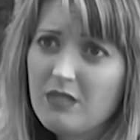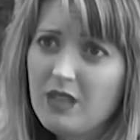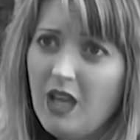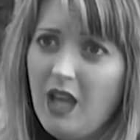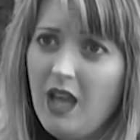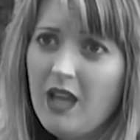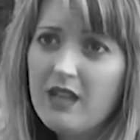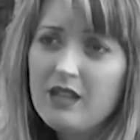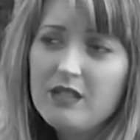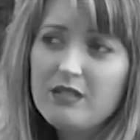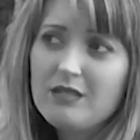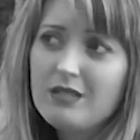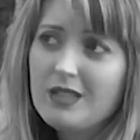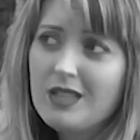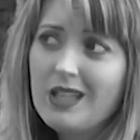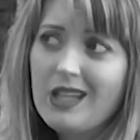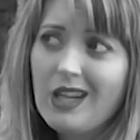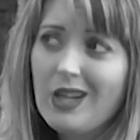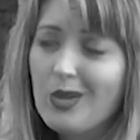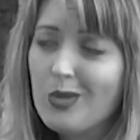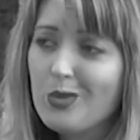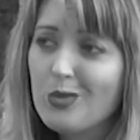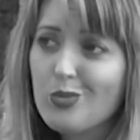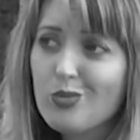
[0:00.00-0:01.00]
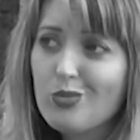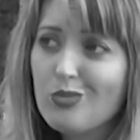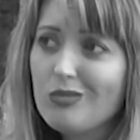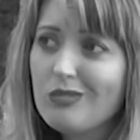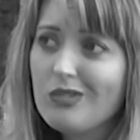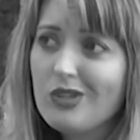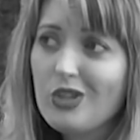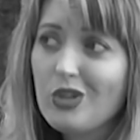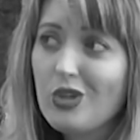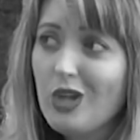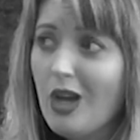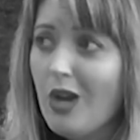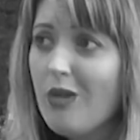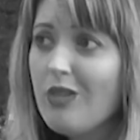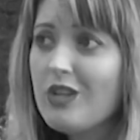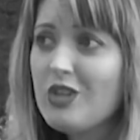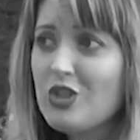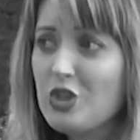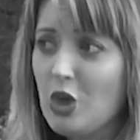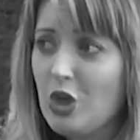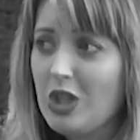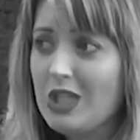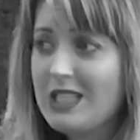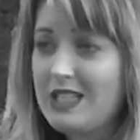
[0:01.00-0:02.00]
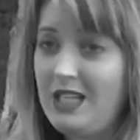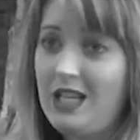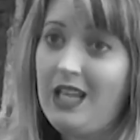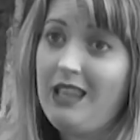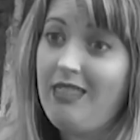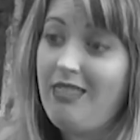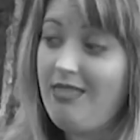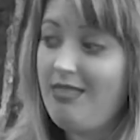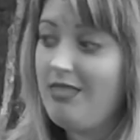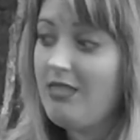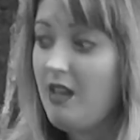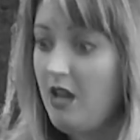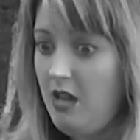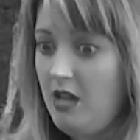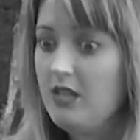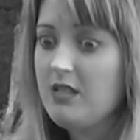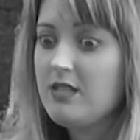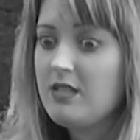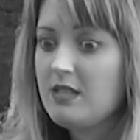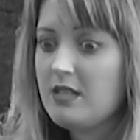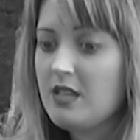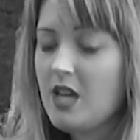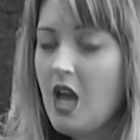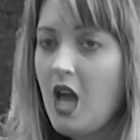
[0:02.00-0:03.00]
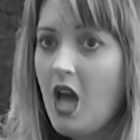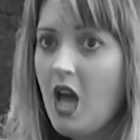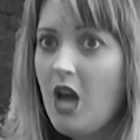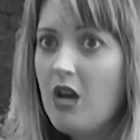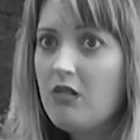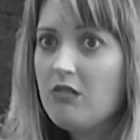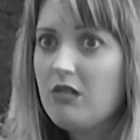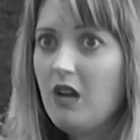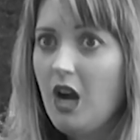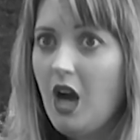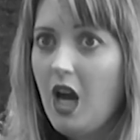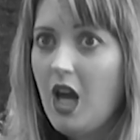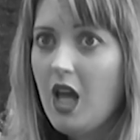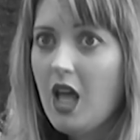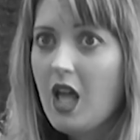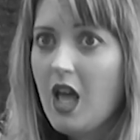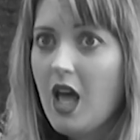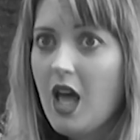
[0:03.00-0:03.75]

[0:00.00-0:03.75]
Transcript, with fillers: And, you know, you know that Johnny's like this, right?